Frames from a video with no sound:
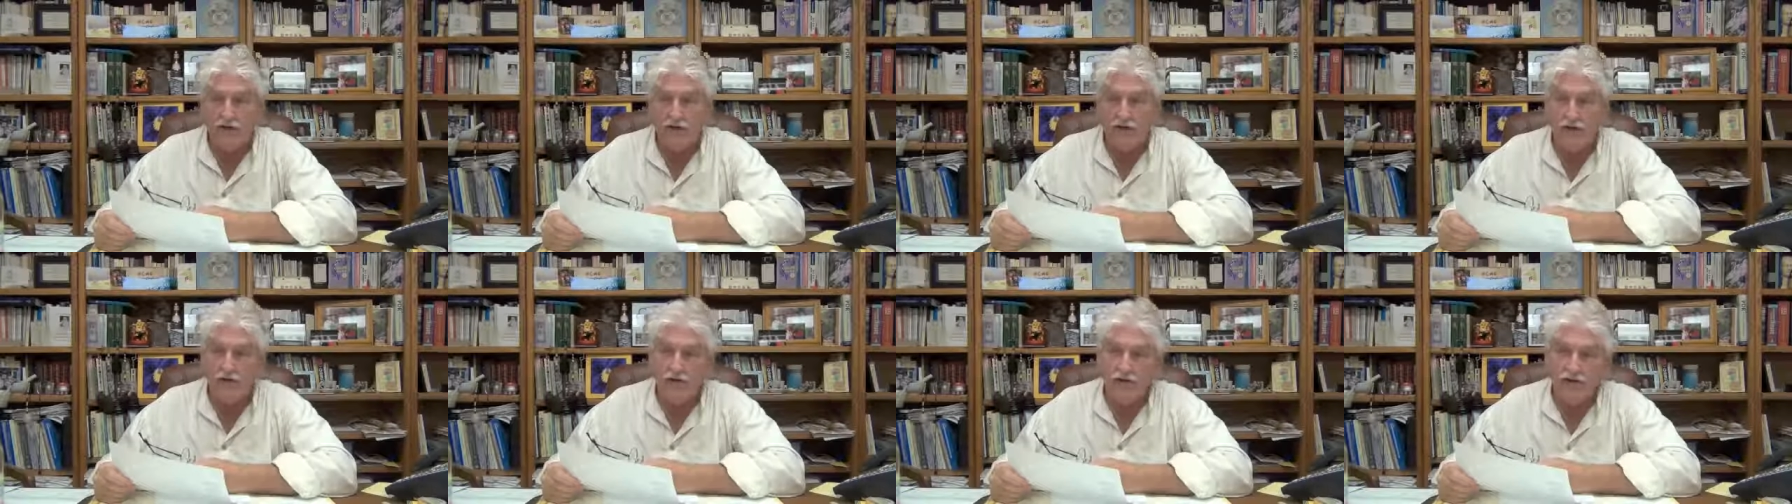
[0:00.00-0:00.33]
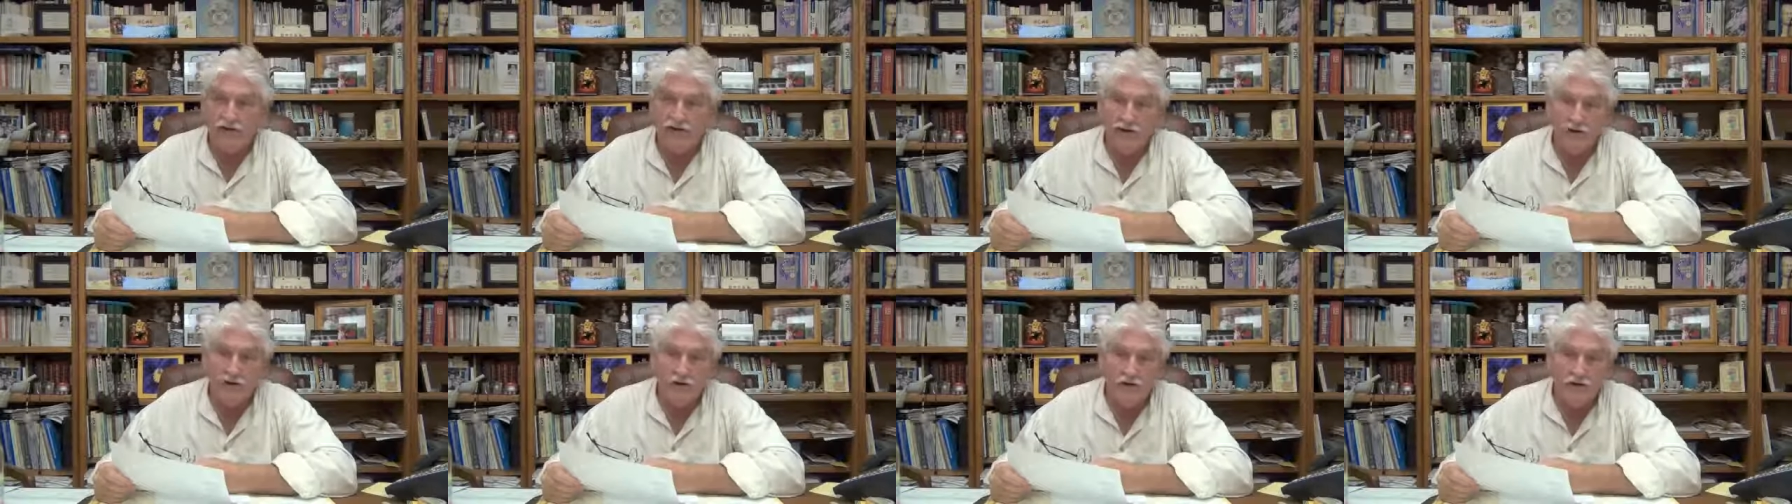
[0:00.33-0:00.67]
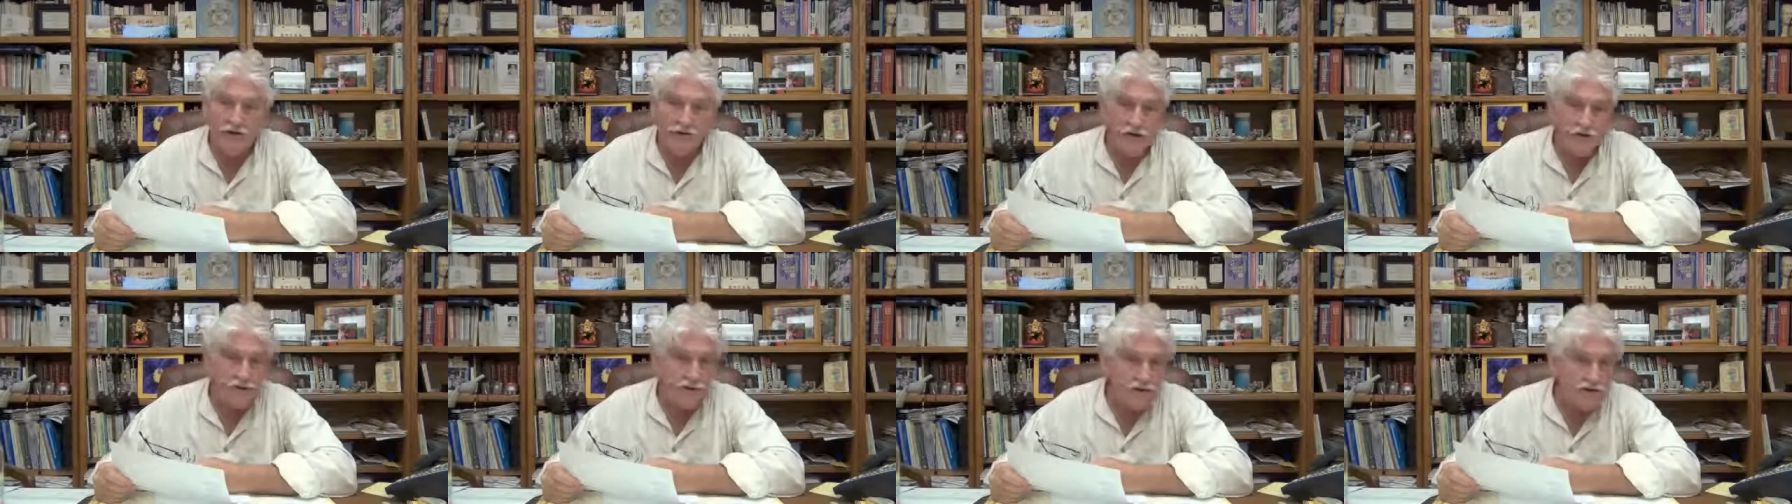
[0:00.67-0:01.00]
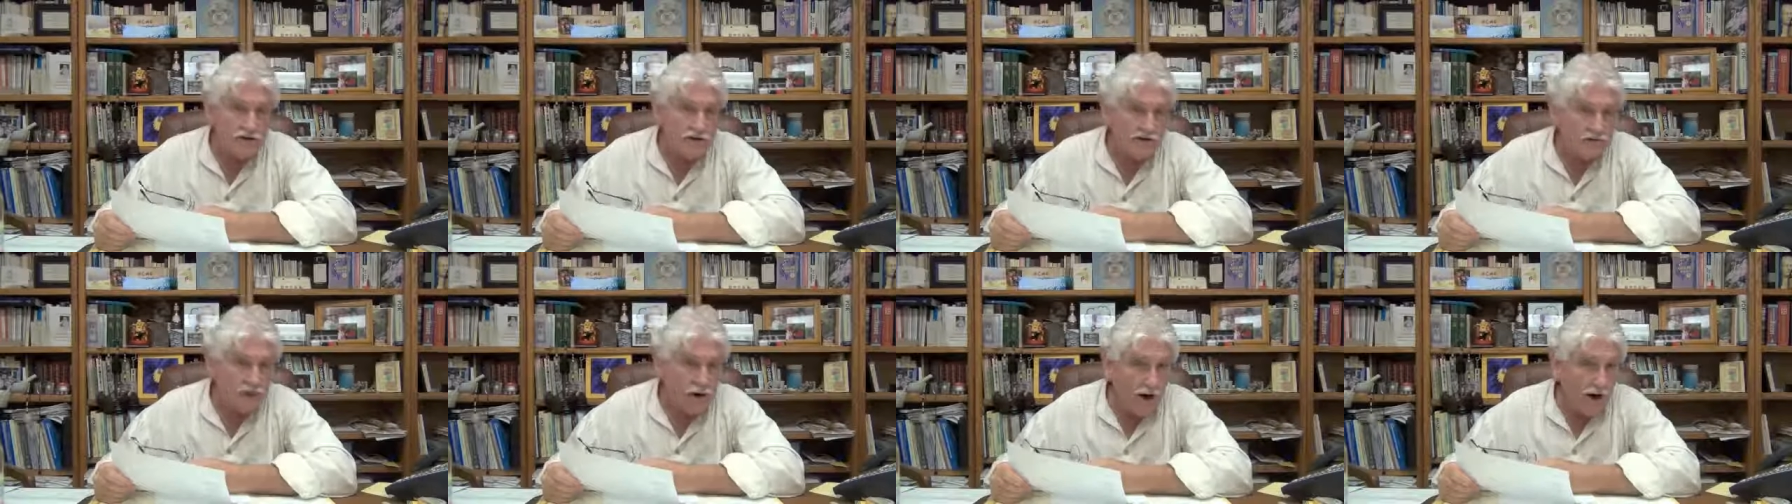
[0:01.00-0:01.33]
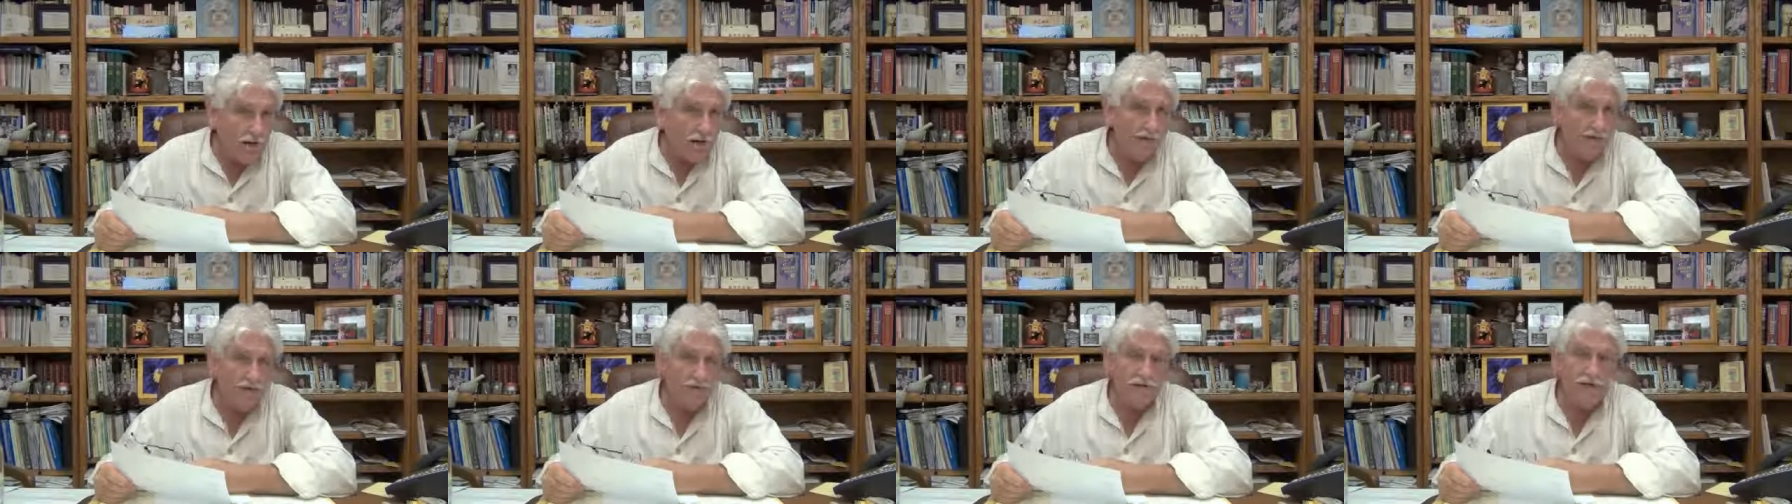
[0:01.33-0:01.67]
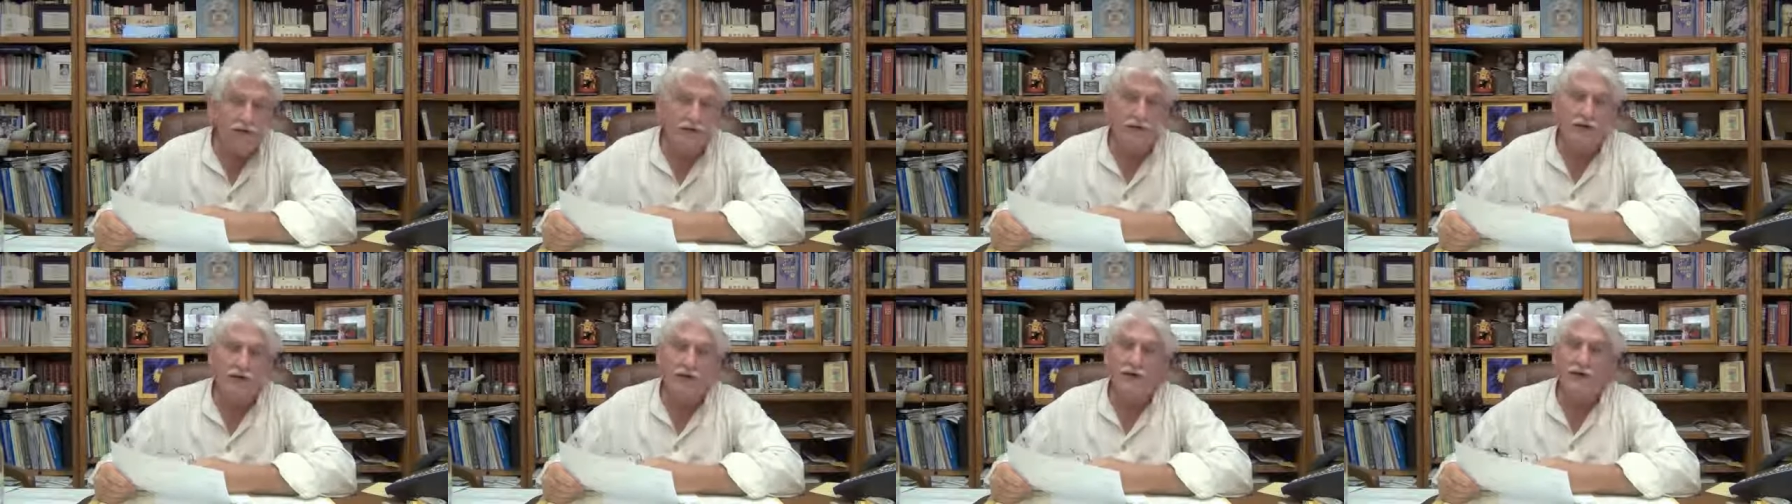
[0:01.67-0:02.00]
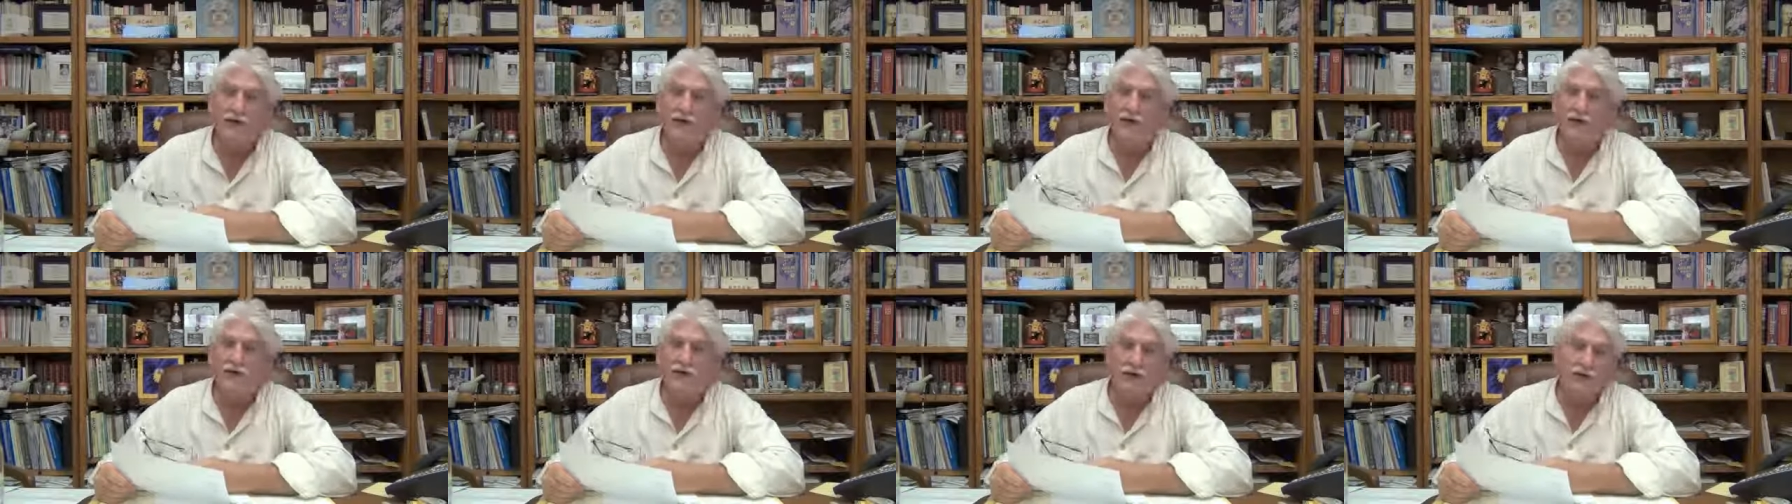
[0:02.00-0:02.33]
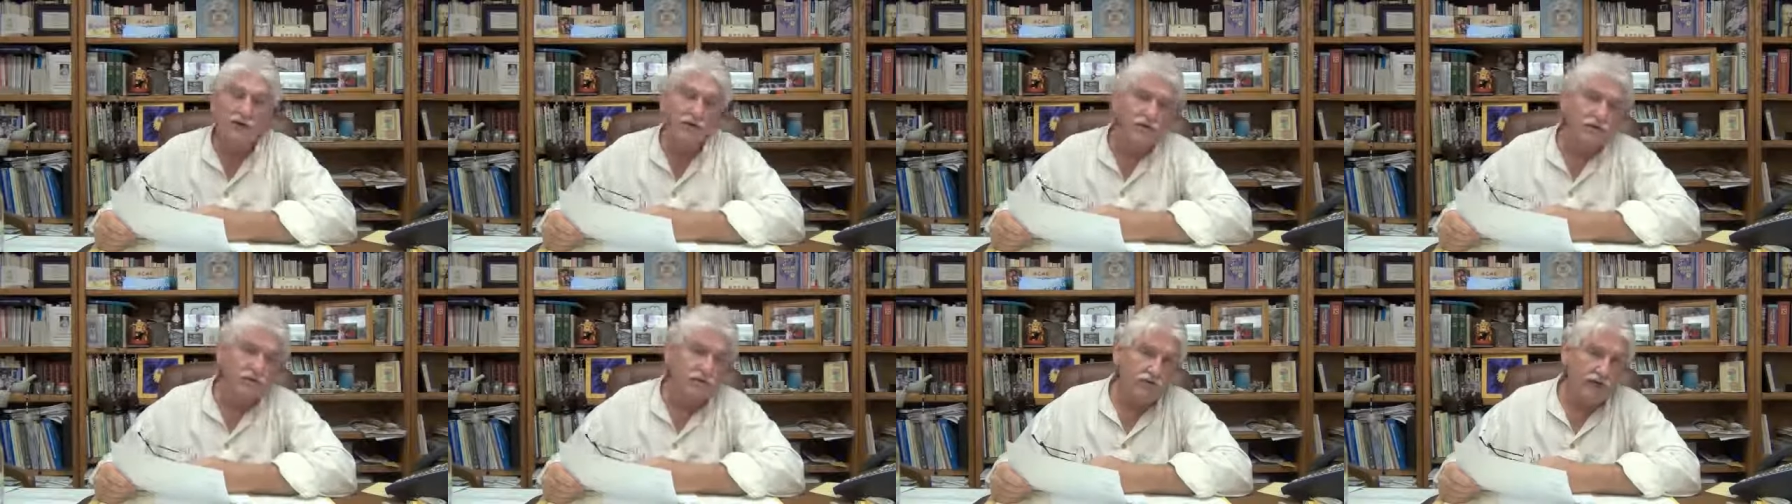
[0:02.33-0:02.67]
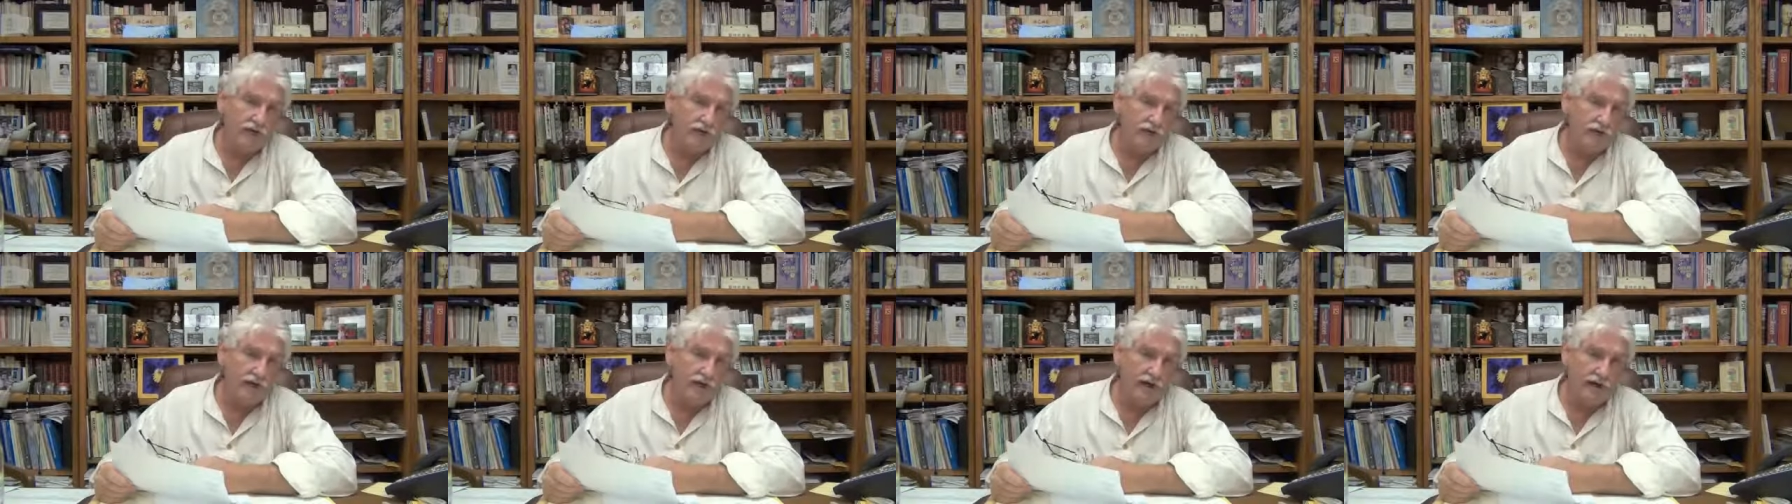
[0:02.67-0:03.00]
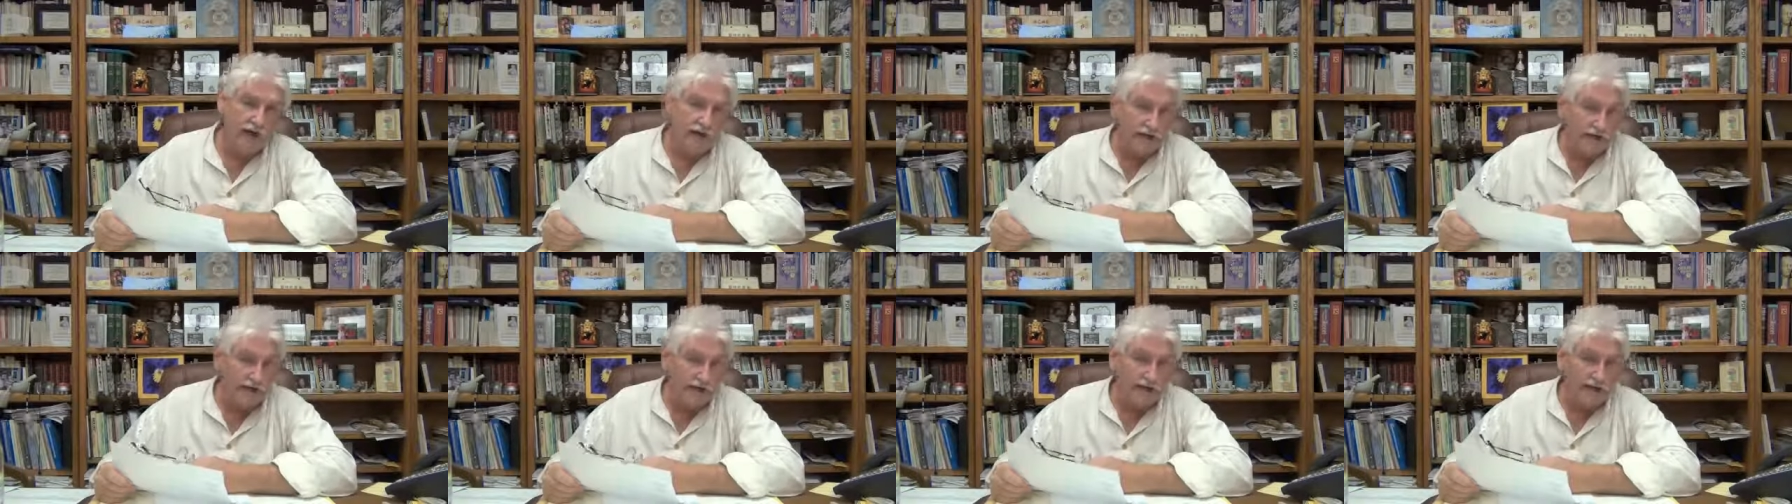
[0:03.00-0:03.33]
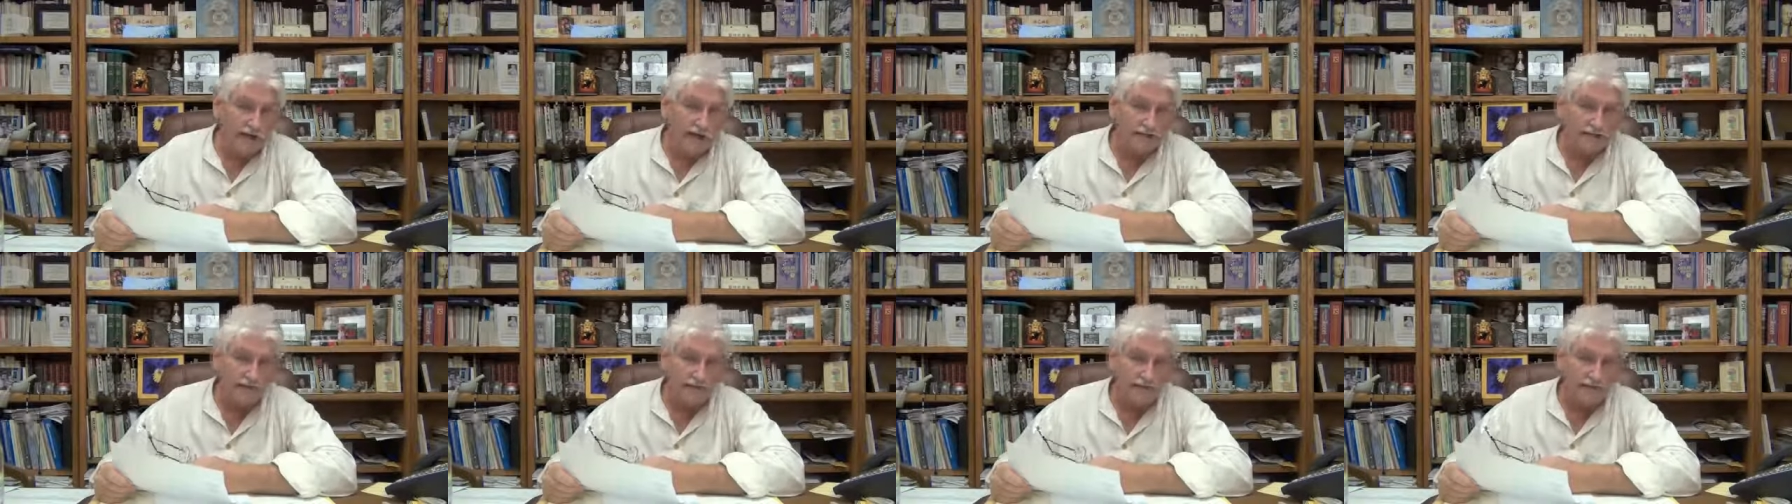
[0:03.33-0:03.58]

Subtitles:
So you could use both the adrenal formula and,